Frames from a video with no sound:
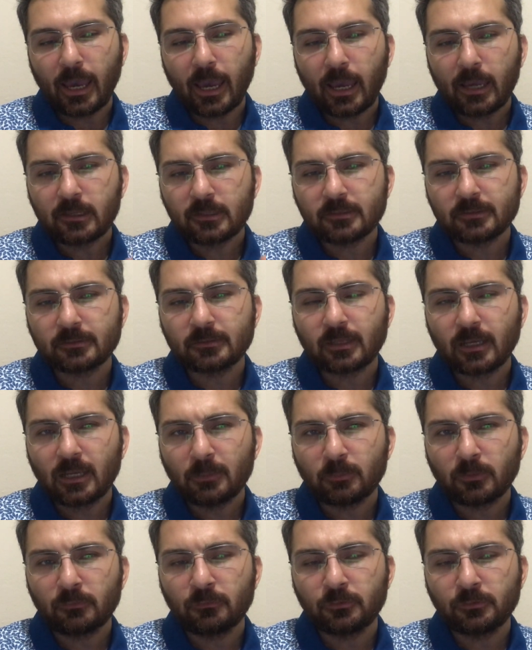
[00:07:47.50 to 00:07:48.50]
Act
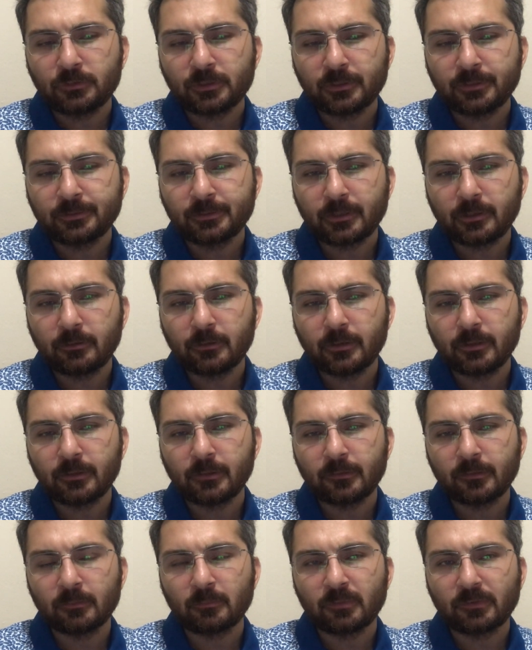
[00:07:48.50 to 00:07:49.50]
type of
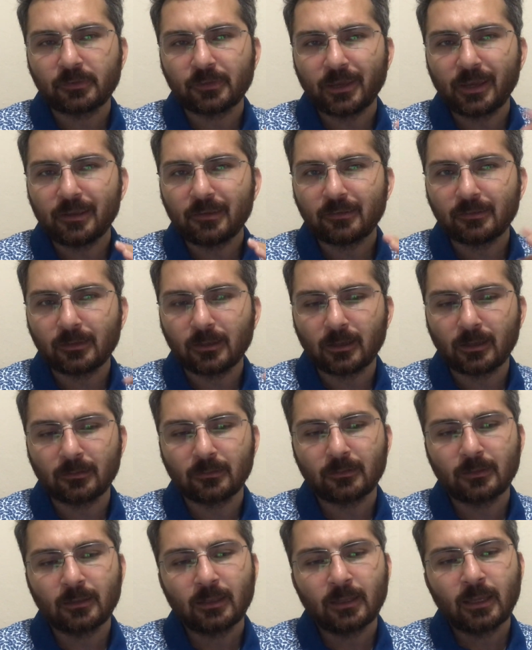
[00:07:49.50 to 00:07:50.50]
utilitarianism says
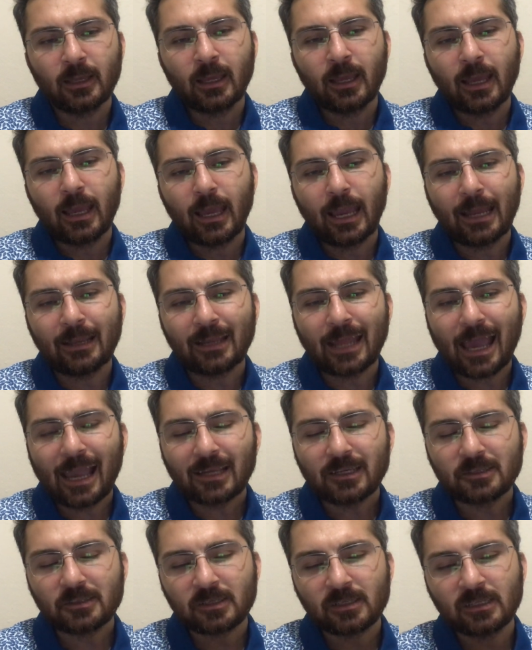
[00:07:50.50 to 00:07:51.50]
that an
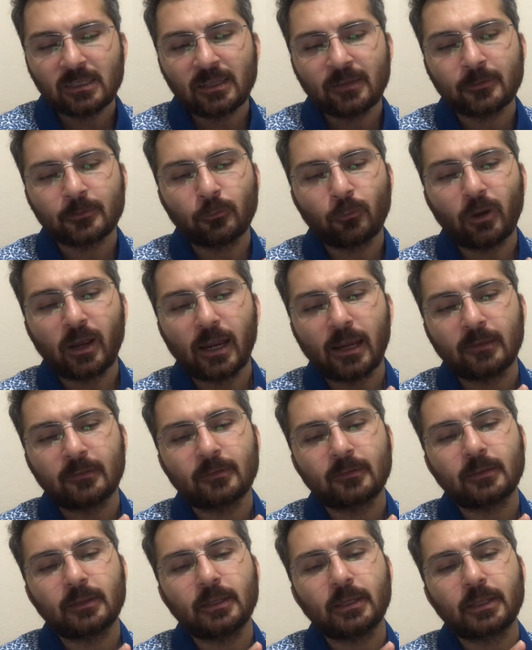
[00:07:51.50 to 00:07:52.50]
action is right
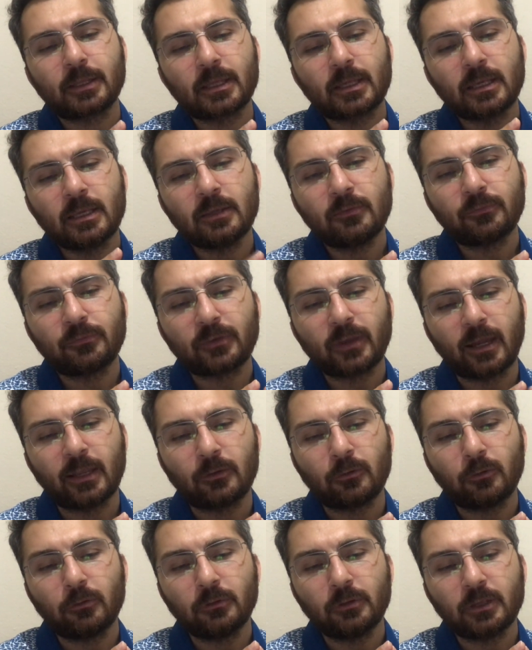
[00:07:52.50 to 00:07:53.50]
if and
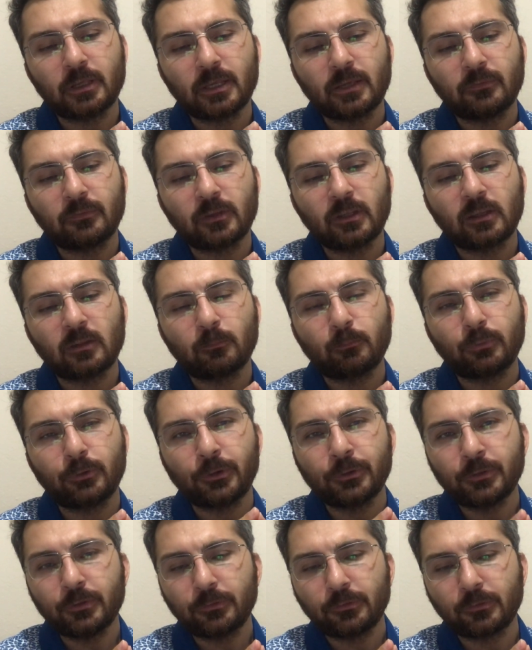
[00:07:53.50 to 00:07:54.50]
only if it
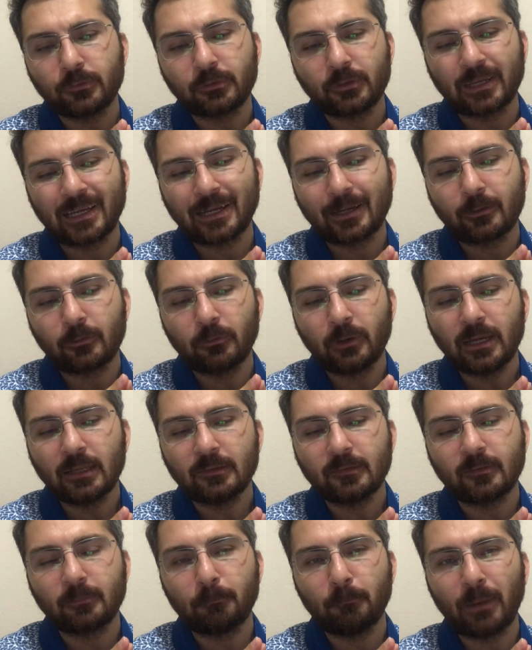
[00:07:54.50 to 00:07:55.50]
produces the
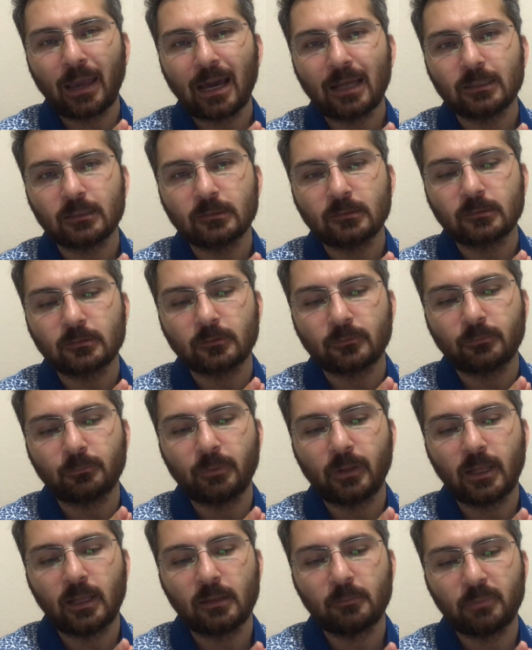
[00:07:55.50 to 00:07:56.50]
greatest balance of
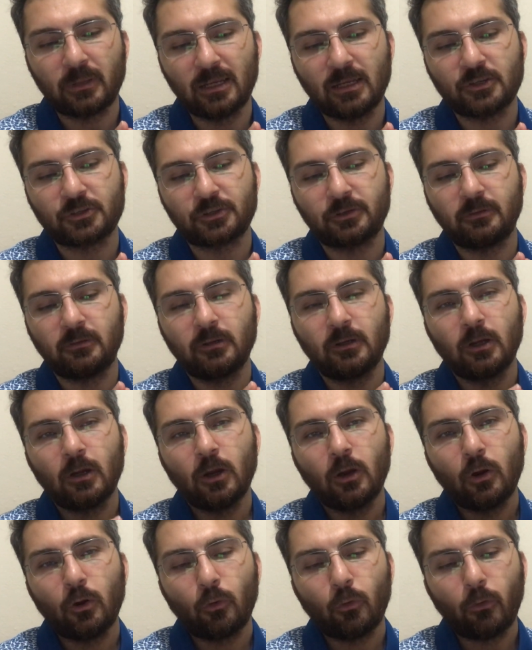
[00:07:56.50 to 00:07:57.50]
pleasure
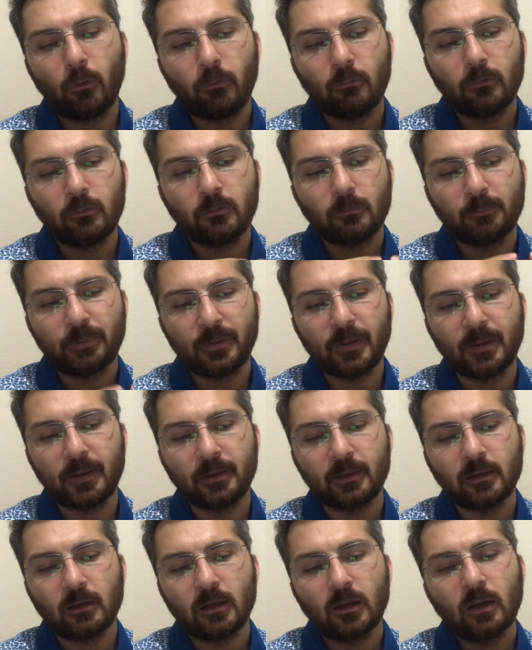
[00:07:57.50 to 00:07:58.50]
over
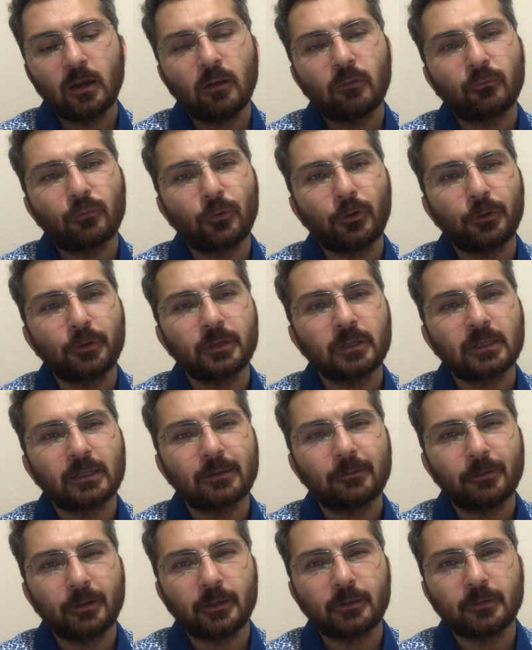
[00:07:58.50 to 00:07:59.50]
pain for the
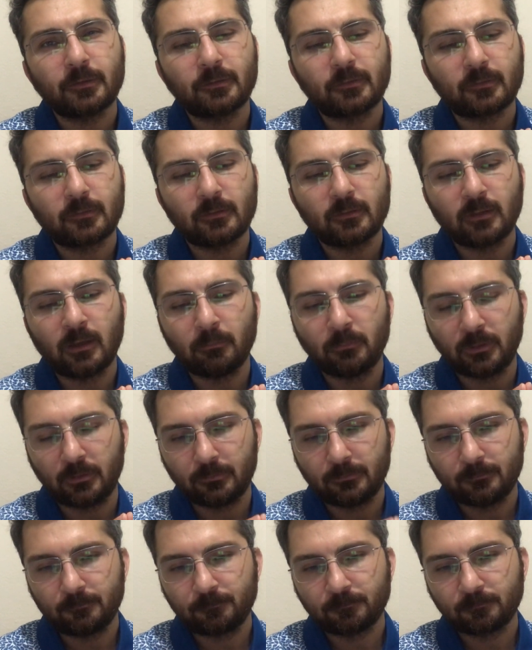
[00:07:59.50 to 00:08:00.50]
greatest number.